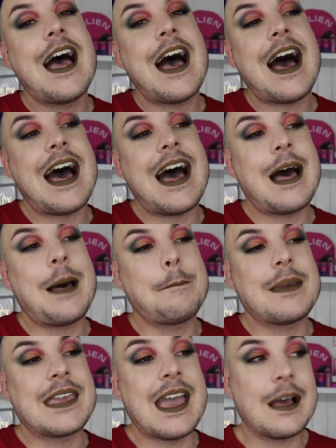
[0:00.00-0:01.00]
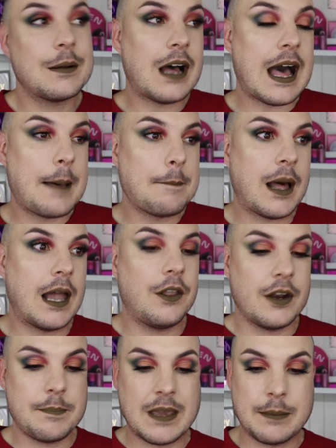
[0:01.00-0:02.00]
But yeah, a
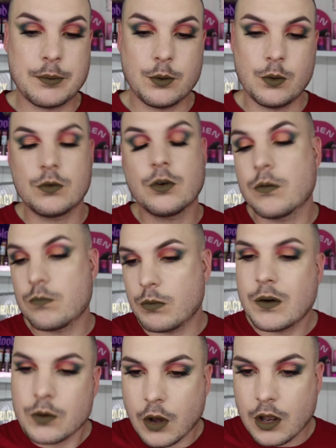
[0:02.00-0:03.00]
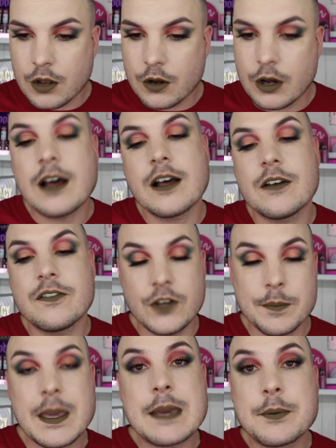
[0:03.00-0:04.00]
lot of people, not a lot, a
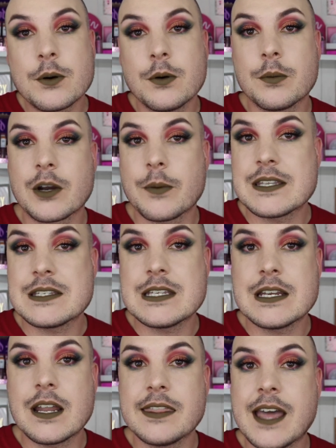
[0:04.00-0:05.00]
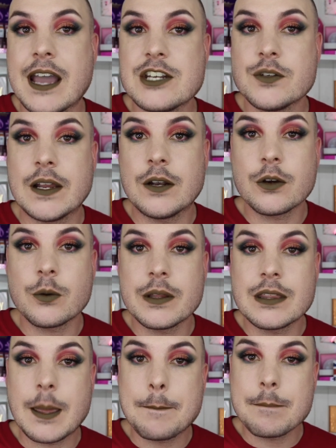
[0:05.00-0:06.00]
few people requested that I do a look
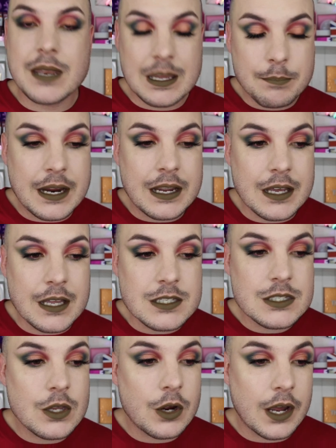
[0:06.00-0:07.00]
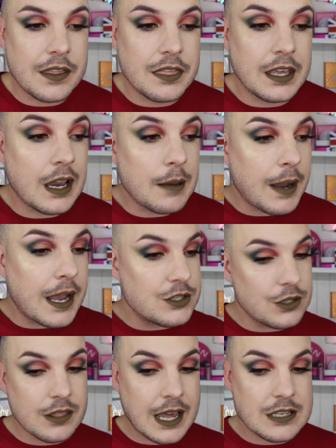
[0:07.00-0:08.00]
with mini breaker, so I think I might
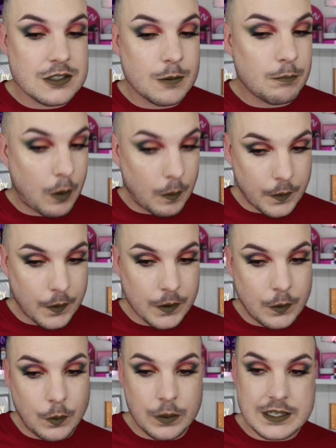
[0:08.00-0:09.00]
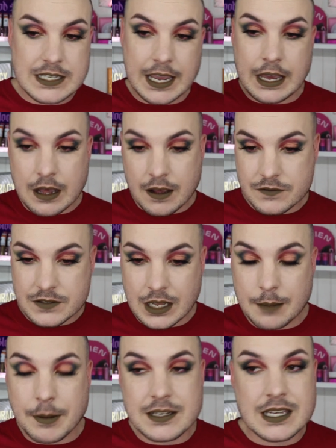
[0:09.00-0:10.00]
do that tomorrow or the day after.
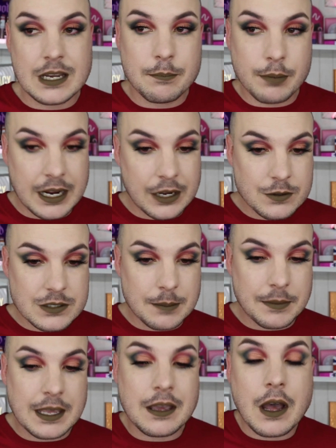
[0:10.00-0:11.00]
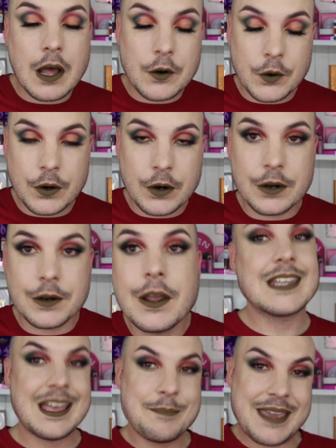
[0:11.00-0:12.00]
I might take a break or something, I don't know.
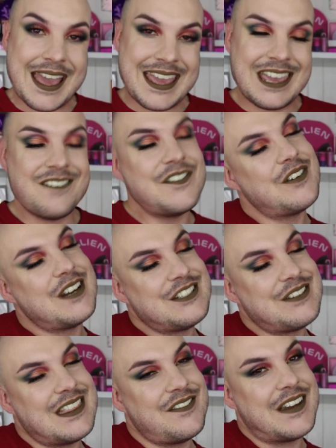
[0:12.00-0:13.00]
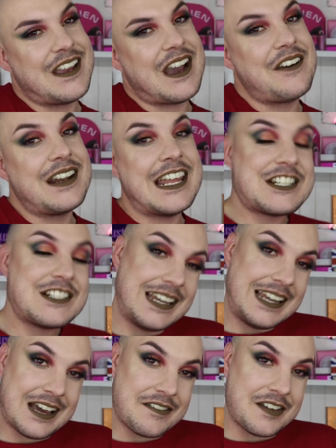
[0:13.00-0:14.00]
But yeah, if you enjoyed the video, I would
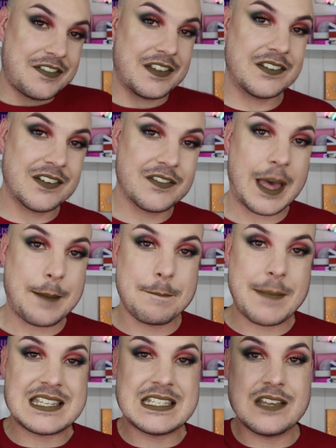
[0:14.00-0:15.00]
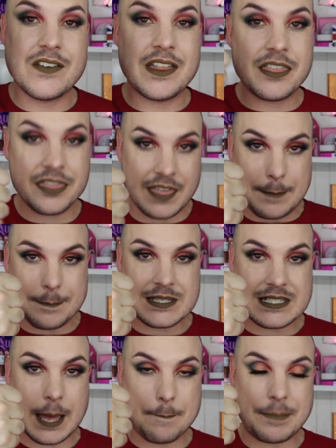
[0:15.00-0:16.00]
literally love if you give it a massive
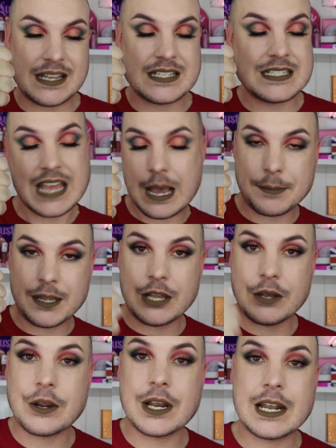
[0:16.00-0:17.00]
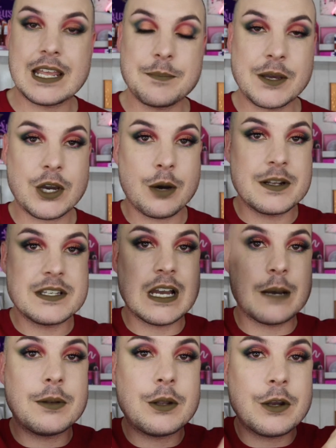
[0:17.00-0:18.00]
thumbs up down below. Leave me a comment
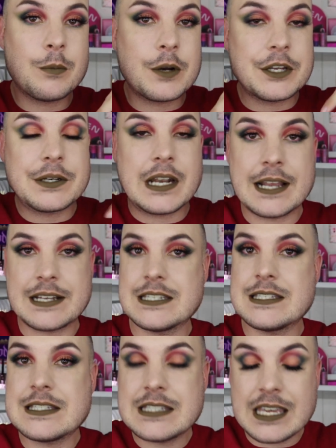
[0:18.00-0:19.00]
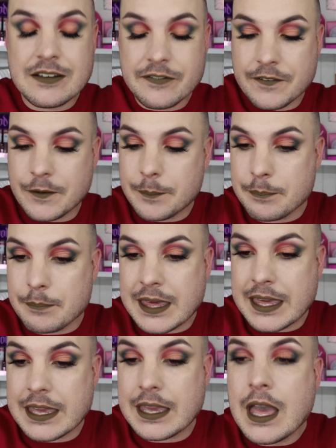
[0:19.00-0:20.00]
down below on what you'd like to see from
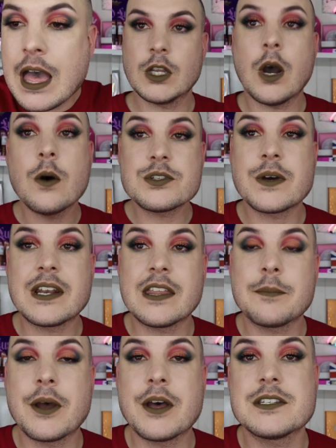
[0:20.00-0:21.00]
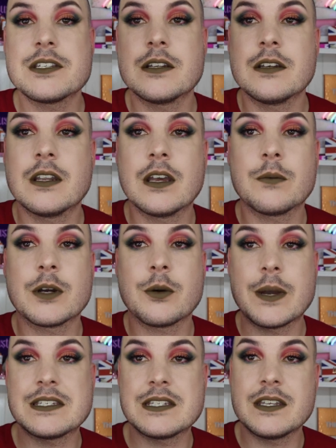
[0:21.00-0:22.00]
me. Also, another person
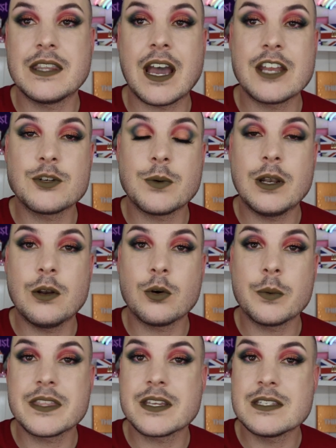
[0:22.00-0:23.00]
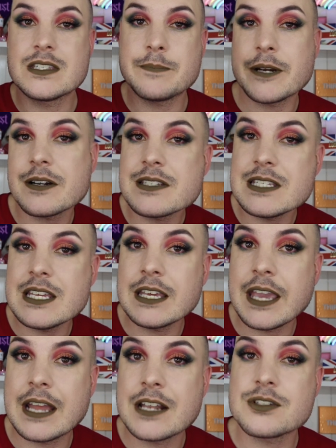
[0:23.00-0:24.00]
requested that I do a look with Conspiracy
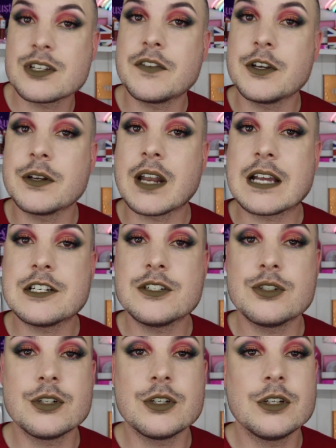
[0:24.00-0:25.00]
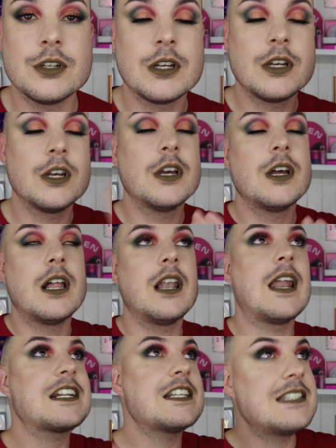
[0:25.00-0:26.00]
again, so if you'd like
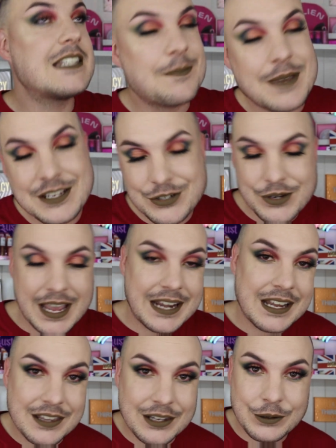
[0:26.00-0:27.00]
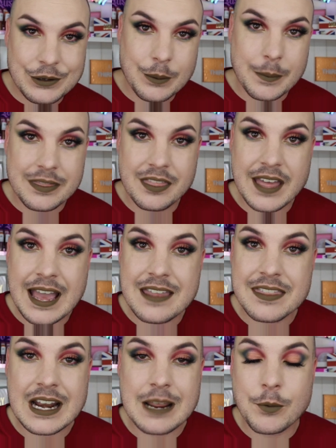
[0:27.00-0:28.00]
to see me do another look with that,
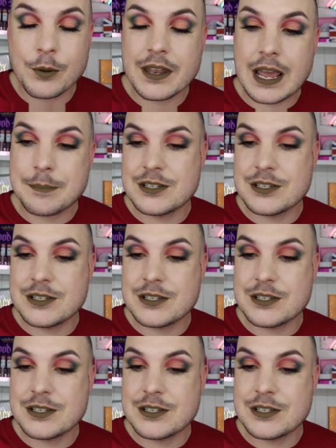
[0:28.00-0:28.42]
then I'm more than happy